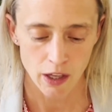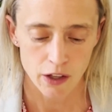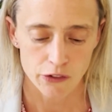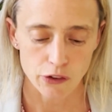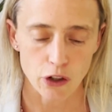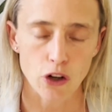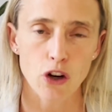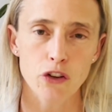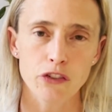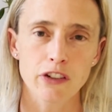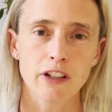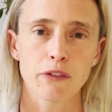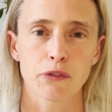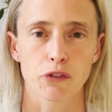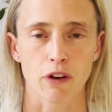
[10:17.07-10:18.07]
So
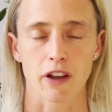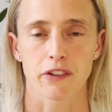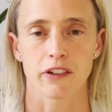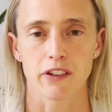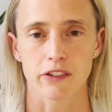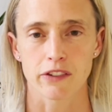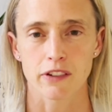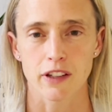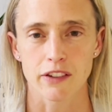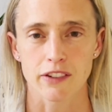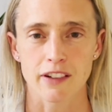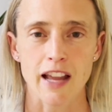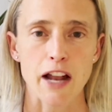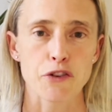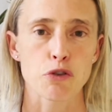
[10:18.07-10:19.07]
oxidative stress it's
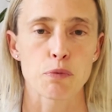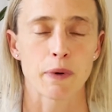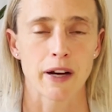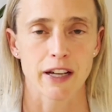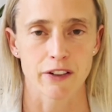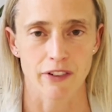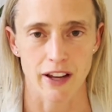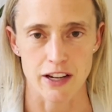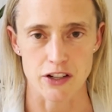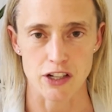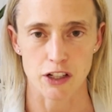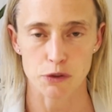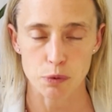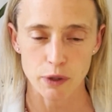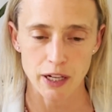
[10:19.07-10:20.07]
a natural part of
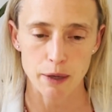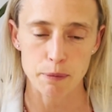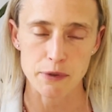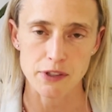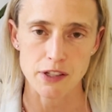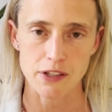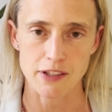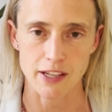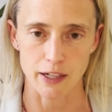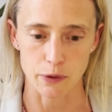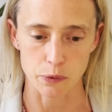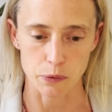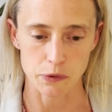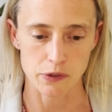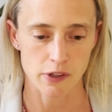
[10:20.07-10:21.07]
aging. It's what happens to
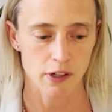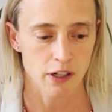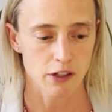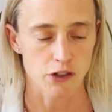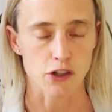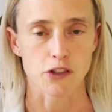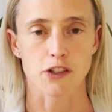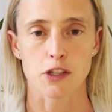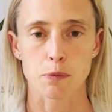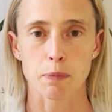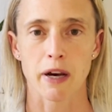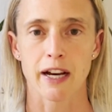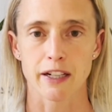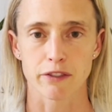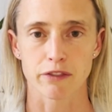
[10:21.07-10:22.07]
cells just as
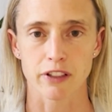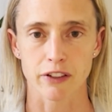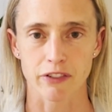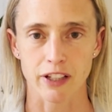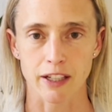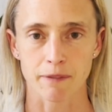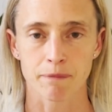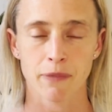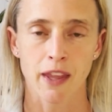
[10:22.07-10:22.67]
part of living.